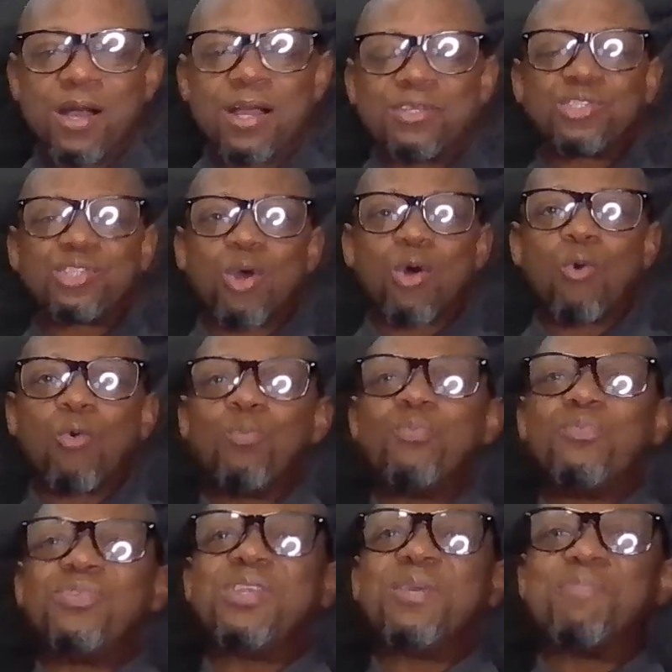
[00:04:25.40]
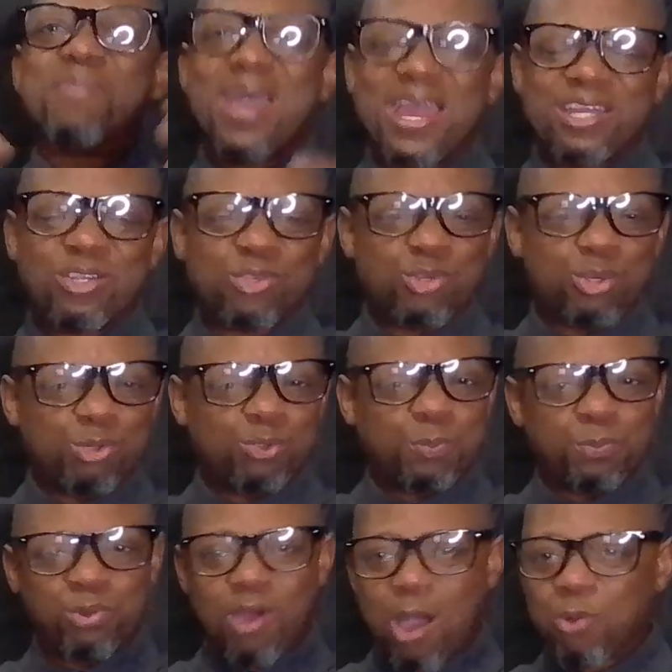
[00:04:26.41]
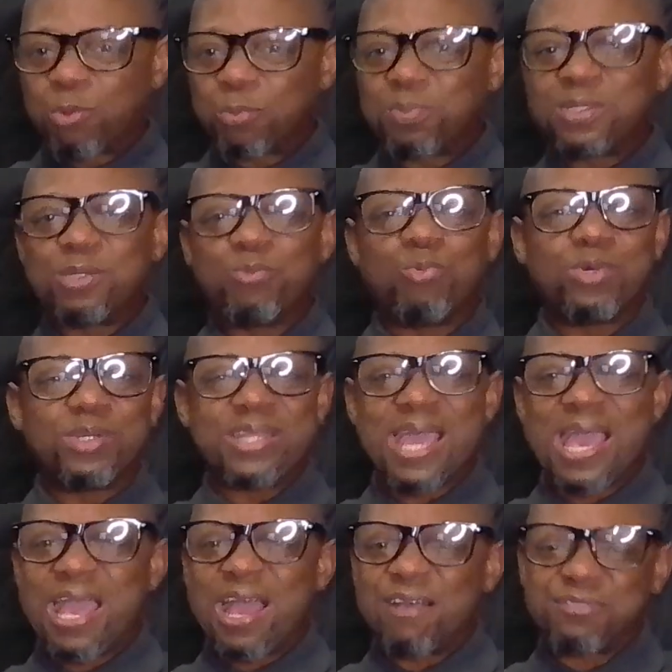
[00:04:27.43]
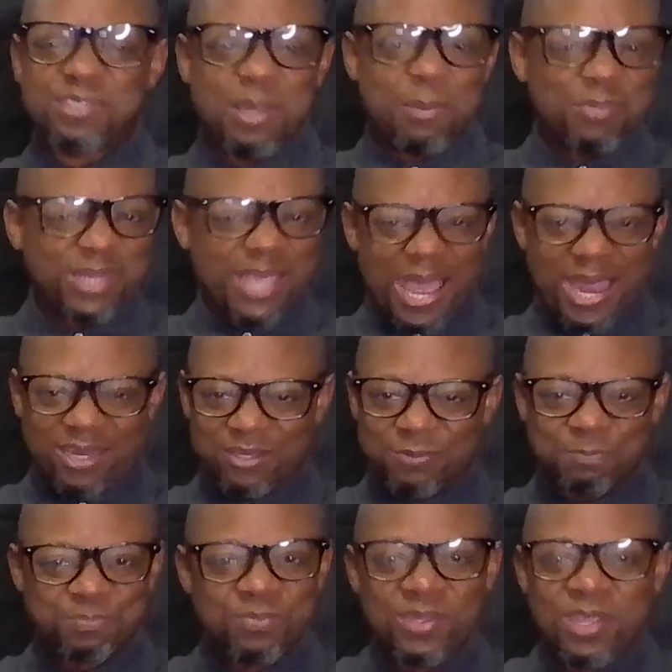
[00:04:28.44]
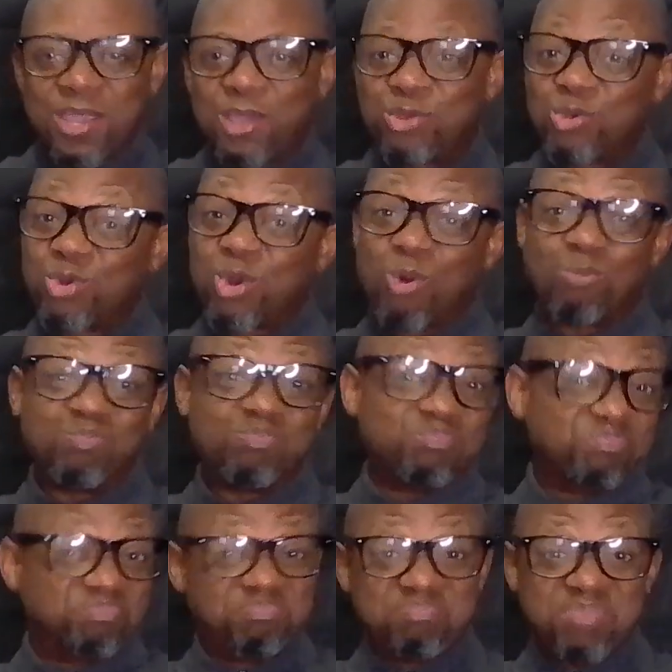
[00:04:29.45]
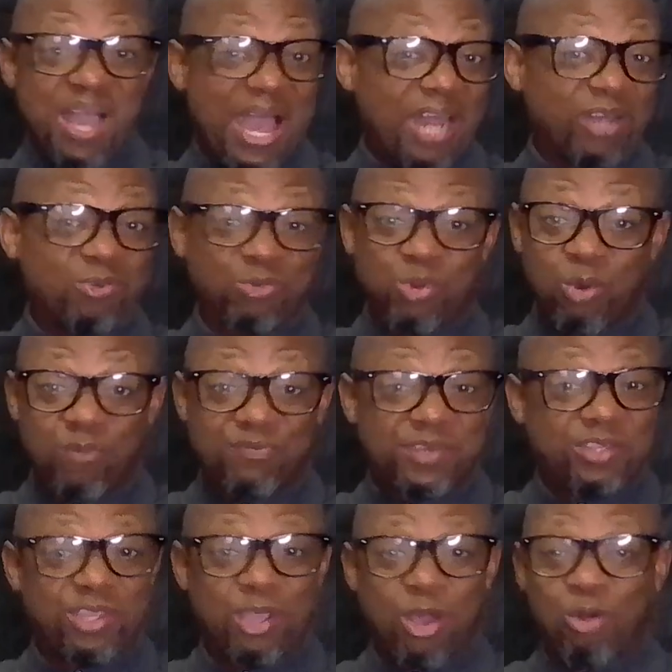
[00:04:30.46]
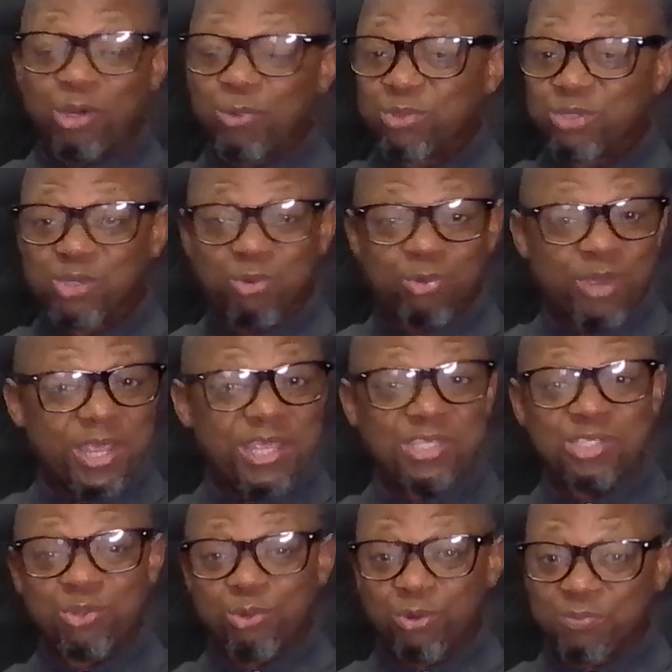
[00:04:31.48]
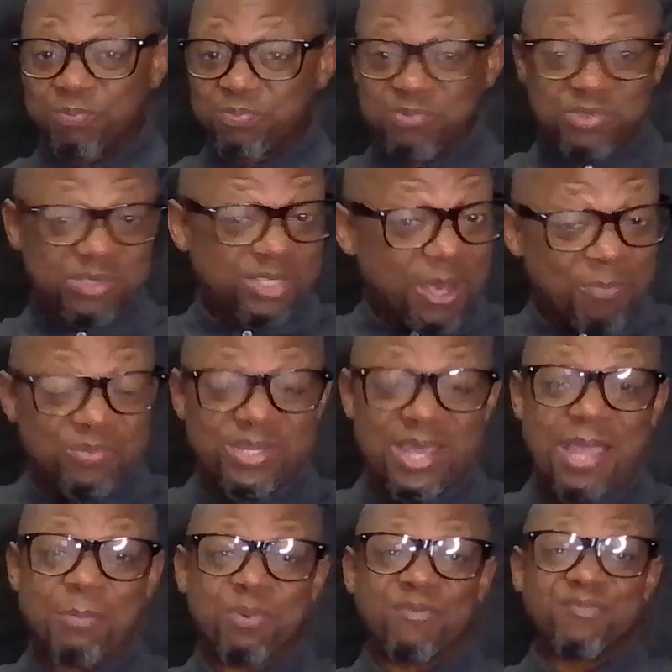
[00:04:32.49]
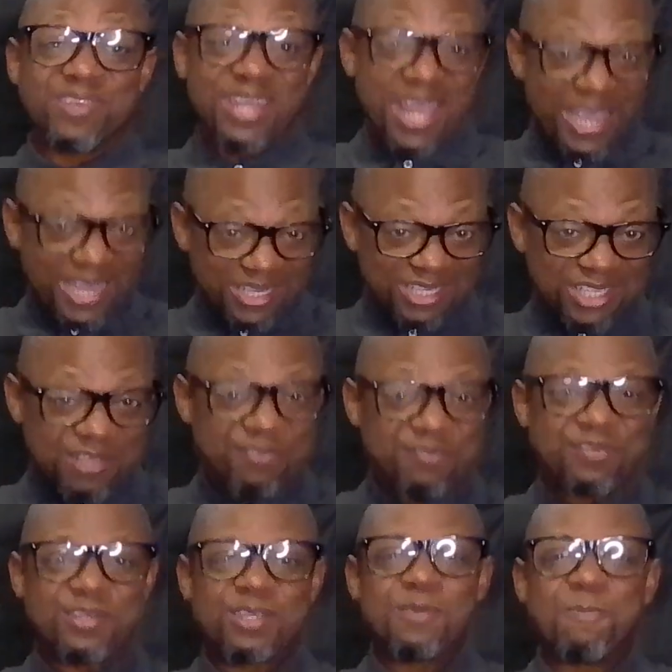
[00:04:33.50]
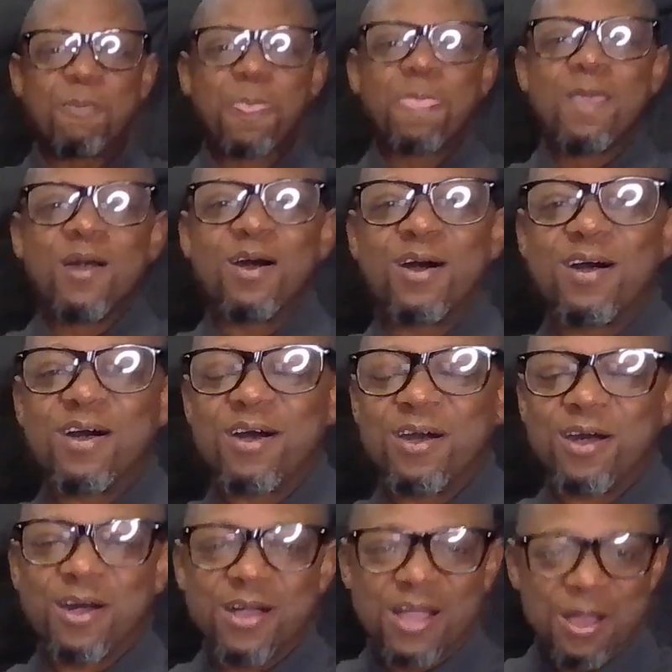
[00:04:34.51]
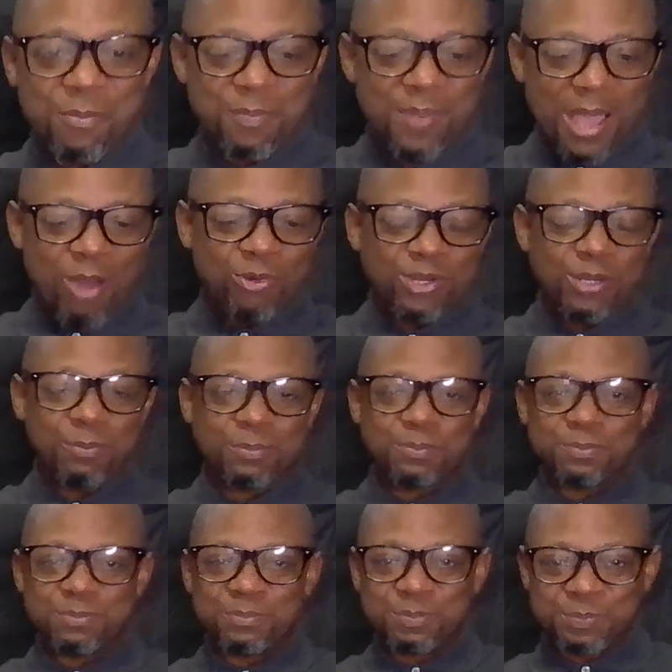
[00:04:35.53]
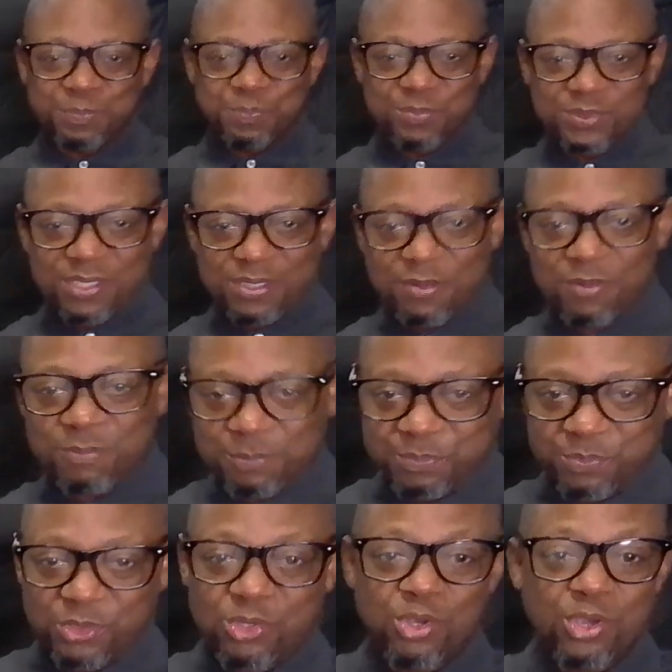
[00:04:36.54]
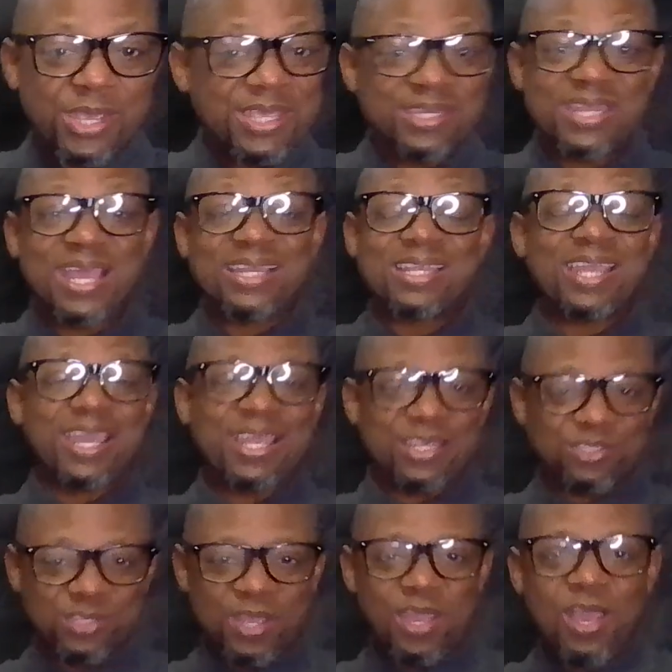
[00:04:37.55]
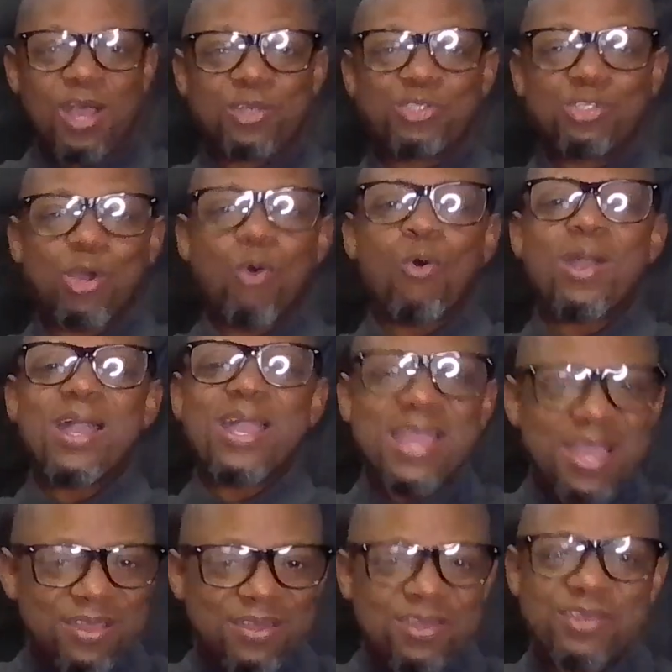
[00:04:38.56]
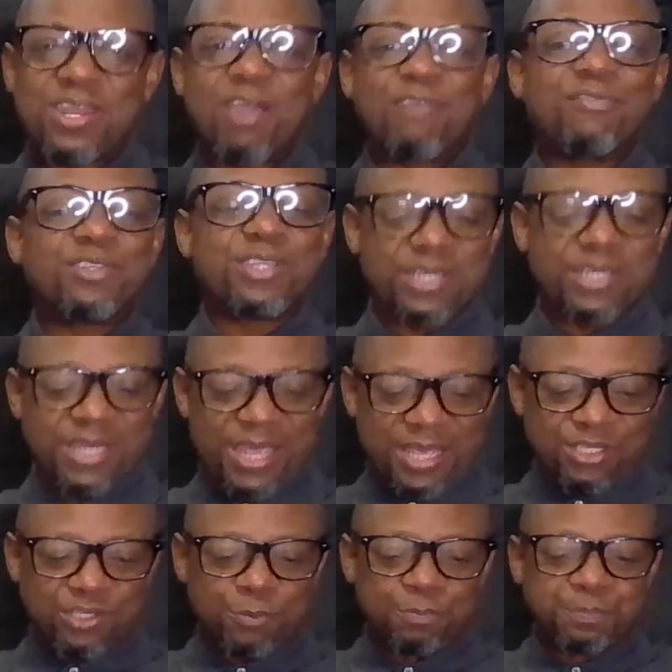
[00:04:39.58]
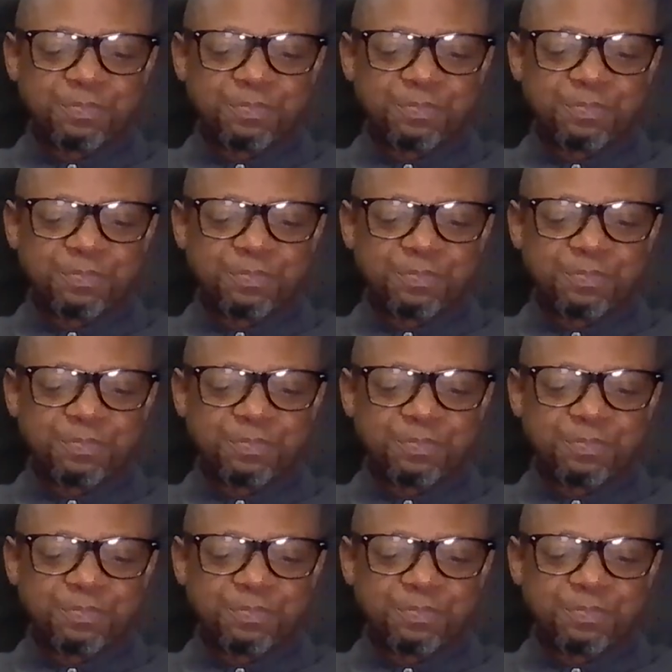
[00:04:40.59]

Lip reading: So the managers probably would have some kind of, I don't know if they thought he was crazy or some type of negativity about him in that case. So nevertheless,